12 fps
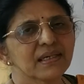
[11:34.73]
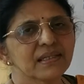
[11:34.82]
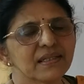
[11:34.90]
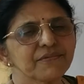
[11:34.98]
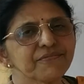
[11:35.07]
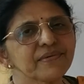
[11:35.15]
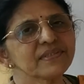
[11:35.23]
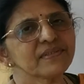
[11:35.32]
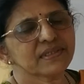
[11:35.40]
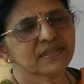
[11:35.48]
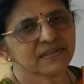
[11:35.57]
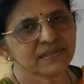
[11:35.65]
the
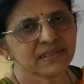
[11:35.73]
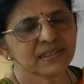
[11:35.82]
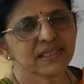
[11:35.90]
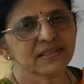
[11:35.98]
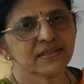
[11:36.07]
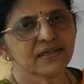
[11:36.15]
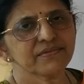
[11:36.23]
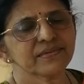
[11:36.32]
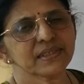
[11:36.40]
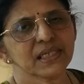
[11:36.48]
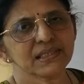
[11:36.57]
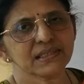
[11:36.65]
first stage of
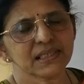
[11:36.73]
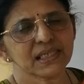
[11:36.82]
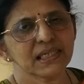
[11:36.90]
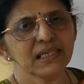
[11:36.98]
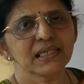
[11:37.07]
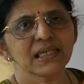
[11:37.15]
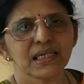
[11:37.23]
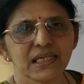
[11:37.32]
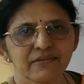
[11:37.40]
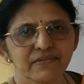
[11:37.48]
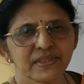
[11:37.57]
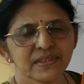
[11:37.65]
statistical
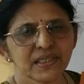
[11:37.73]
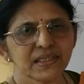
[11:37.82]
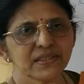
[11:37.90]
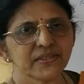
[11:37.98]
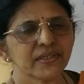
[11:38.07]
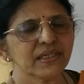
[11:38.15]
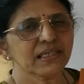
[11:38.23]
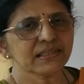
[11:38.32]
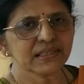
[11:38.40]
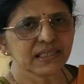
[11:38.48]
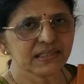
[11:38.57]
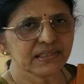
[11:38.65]
investigation or
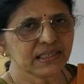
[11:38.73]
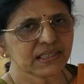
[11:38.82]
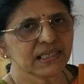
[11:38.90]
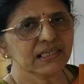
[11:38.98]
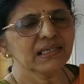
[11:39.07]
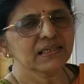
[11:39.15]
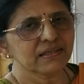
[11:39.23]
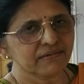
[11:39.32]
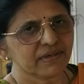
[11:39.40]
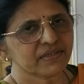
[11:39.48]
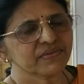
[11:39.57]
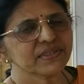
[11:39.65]
statistical,
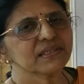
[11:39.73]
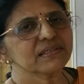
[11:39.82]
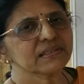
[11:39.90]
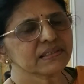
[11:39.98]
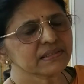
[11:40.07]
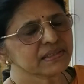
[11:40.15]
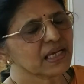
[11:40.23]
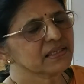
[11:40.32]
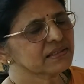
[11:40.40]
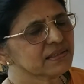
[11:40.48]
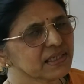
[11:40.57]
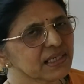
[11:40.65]
what we say,
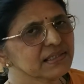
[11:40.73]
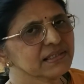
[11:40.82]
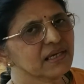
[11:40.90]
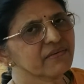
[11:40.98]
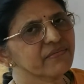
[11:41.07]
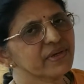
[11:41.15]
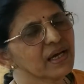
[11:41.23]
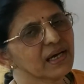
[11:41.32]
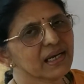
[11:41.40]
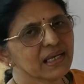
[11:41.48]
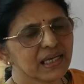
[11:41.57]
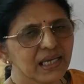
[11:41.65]
statistical survey
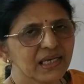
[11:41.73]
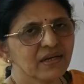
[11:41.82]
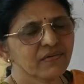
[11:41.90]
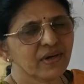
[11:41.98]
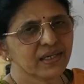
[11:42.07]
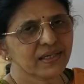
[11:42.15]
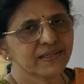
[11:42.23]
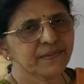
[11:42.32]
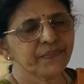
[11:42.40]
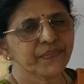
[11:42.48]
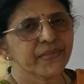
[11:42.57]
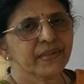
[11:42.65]
or inquiry.
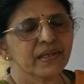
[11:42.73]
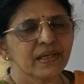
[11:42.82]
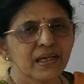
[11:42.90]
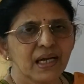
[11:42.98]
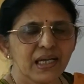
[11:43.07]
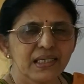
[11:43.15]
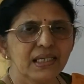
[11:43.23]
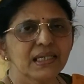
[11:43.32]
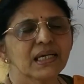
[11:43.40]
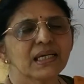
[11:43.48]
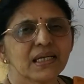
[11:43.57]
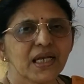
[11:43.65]

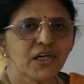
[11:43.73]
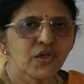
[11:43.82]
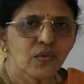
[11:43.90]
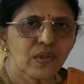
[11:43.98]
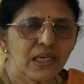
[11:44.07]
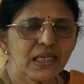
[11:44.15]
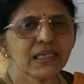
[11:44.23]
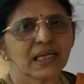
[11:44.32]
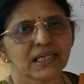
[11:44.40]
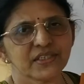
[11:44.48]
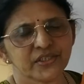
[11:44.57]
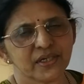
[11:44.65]
And not only
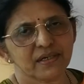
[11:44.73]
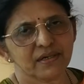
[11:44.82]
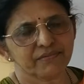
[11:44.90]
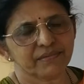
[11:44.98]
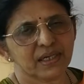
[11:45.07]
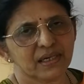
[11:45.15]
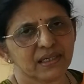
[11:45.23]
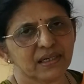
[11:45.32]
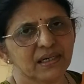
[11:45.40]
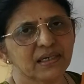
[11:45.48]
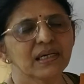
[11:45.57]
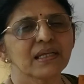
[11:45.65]
collection of
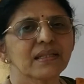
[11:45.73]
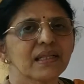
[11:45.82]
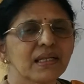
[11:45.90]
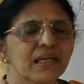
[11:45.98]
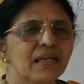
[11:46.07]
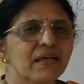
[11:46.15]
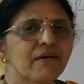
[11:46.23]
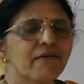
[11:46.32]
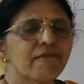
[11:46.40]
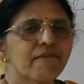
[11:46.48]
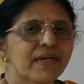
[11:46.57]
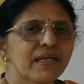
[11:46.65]
data, then
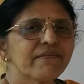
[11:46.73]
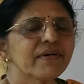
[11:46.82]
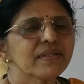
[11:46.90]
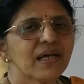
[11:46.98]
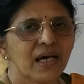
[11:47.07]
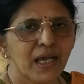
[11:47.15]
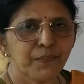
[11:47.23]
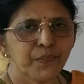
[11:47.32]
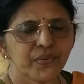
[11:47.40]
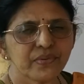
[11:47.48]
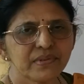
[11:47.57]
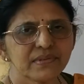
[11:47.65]
whatever the
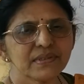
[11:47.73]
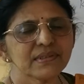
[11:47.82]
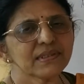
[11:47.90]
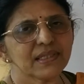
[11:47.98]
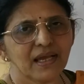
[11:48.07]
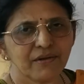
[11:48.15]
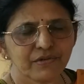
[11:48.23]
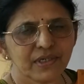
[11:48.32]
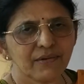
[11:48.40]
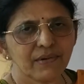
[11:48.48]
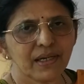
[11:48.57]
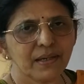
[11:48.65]
hypotheses they have
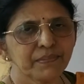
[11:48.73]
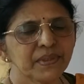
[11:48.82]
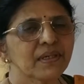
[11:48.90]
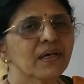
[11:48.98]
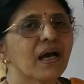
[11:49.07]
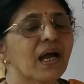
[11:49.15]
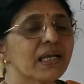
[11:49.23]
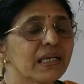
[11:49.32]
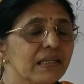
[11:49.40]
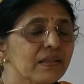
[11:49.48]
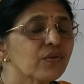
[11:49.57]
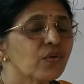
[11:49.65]
developed,
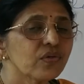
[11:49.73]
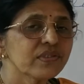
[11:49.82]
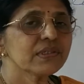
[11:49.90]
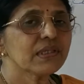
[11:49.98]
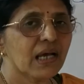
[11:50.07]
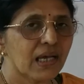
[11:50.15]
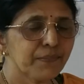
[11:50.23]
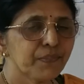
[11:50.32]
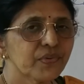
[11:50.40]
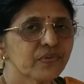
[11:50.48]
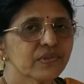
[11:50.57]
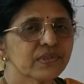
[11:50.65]
and those
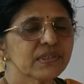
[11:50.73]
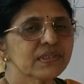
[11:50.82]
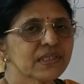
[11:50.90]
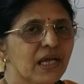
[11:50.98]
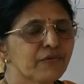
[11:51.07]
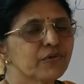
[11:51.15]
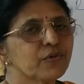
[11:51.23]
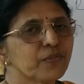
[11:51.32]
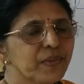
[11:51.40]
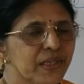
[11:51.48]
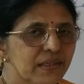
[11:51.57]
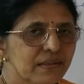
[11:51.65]
hypotheses have to
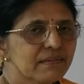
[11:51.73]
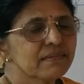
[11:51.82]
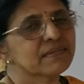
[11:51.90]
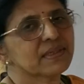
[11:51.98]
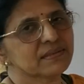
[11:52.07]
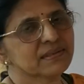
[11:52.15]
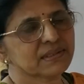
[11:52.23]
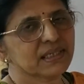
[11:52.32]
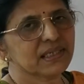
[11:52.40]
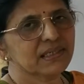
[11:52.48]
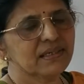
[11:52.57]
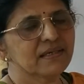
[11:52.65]
be
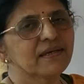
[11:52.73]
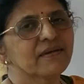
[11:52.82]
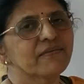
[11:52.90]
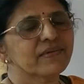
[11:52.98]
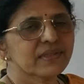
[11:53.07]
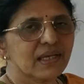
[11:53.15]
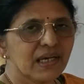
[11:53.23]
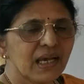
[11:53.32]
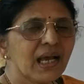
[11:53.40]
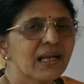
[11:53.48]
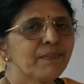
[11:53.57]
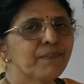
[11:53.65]
tested with the
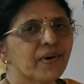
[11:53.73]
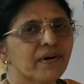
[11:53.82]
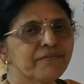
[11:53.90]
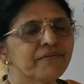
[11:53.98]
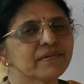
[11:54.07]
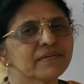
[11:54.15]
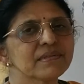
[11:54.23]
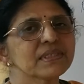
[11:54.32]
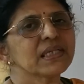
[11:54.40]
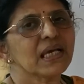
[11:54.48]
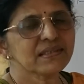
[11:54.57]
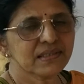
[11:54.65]
help of
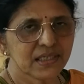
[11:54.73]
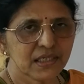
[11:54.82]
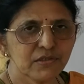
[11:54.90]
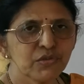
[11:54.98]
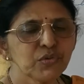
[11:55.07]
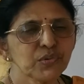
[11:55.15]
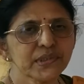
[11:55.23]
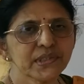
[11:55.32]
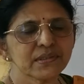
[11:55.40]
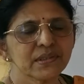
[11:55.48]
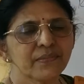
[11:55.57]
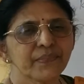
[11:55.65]
statistical
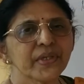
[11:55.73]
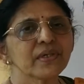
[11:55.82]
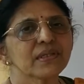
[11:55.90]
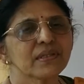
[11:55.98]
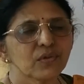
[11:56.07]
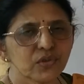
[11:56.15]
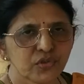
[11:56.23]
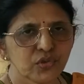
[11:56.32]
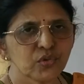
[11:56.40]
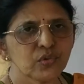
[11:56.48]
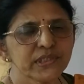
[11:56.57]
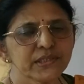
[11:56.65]
tools. Those
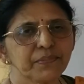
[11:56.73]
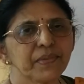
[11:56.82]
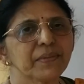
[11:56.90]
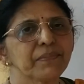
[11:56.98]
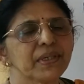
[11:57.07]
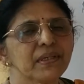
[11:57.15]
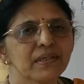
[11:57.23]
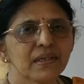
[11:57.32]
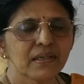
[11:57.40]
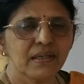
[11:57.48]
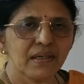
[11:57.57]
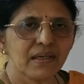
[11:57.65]
tools may
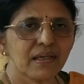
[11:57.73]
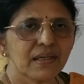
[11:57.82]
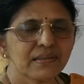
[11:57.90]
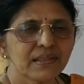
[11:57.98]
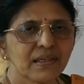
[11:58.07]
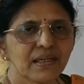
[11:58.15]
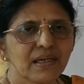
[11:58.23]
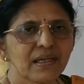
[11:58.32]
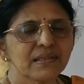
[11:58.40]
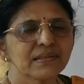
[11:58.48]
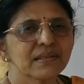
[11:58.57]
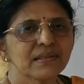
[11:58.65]
be regression
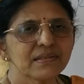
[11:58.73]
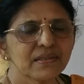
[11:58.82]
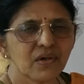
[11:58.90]
analysis,